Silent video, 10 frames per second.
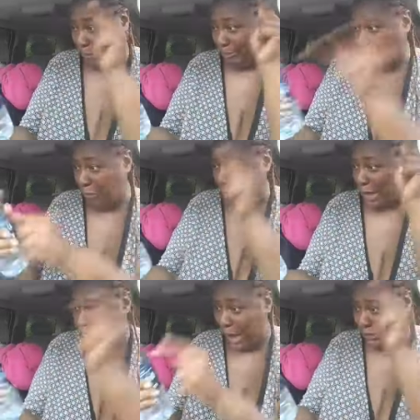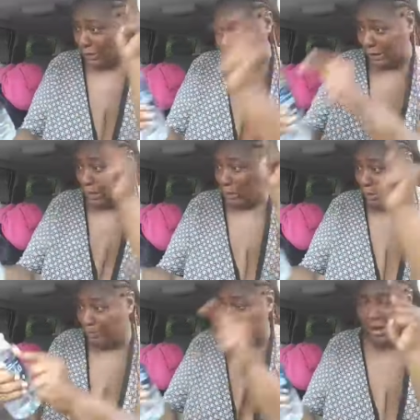report Ashley.
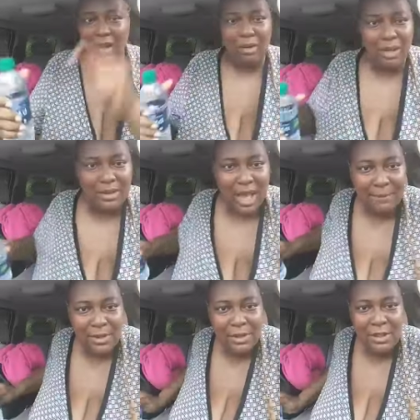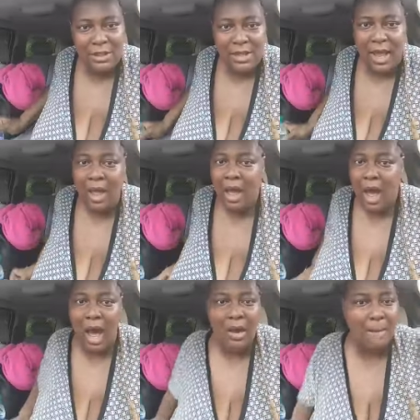Report what type of shit is that?
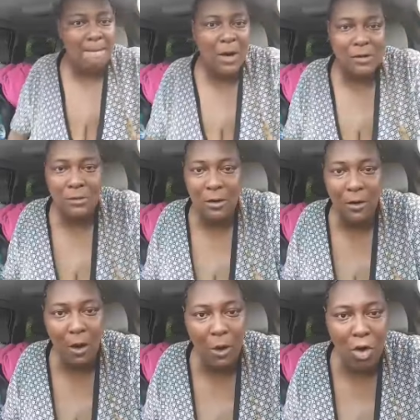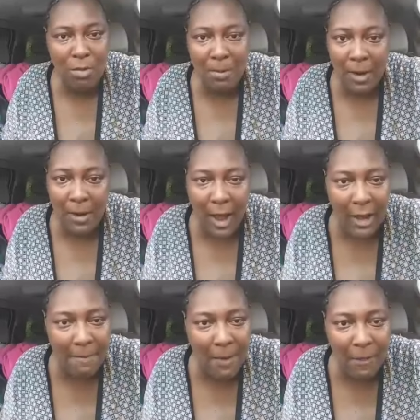I'd have bust her, her Uber
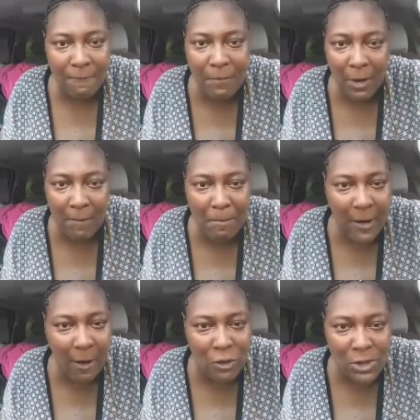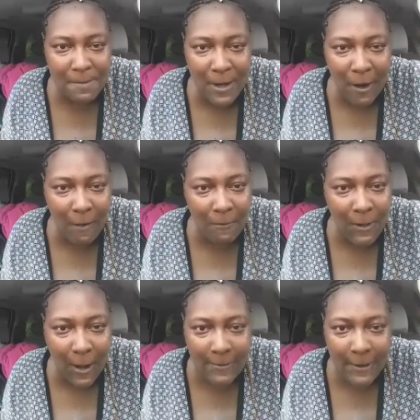Magala motherfucking made her spit out her
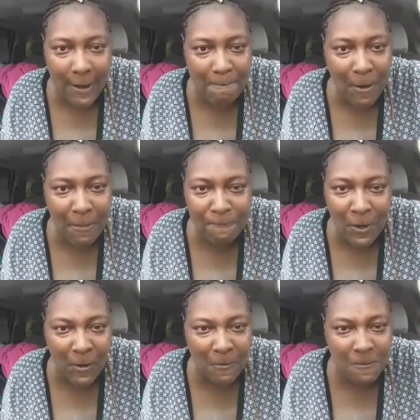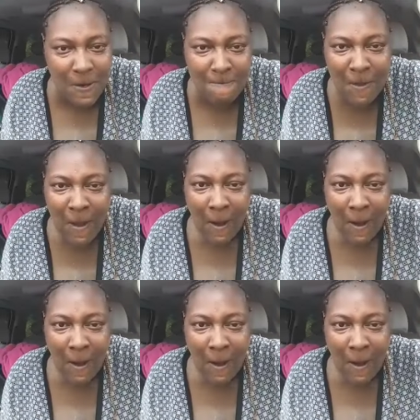goddamn motherfucking teeth,